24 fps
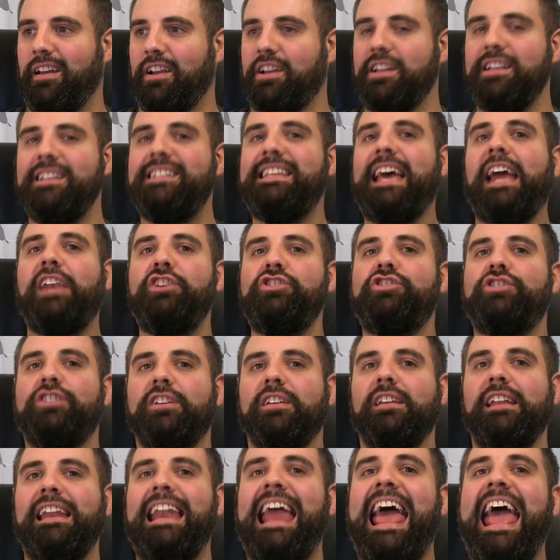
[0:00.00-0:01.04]

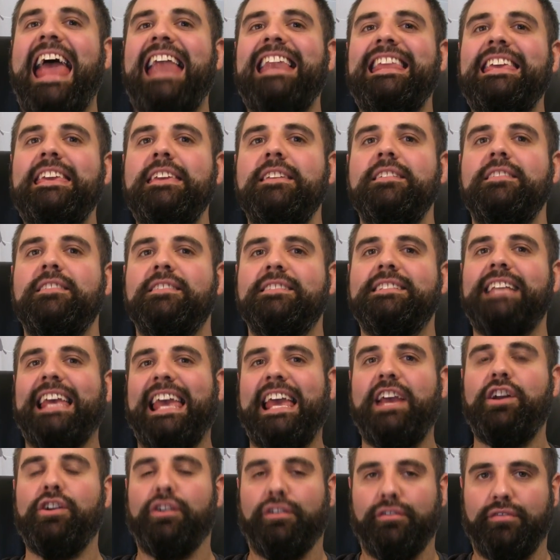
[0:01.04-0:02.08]
contention in any
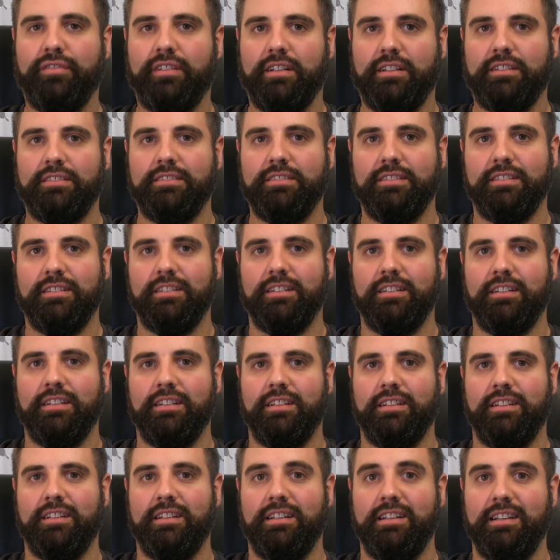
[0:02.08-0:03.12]
takeover
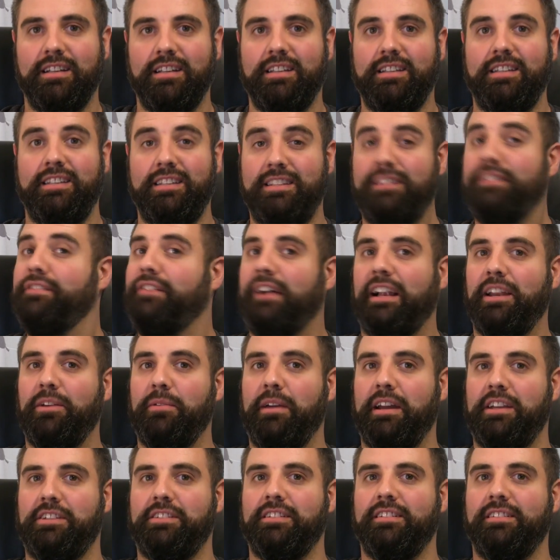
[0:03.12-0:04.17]
is the
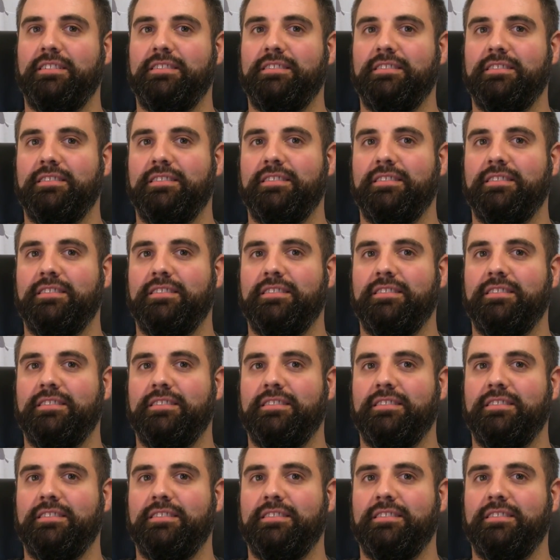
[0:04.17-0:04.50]
valuation,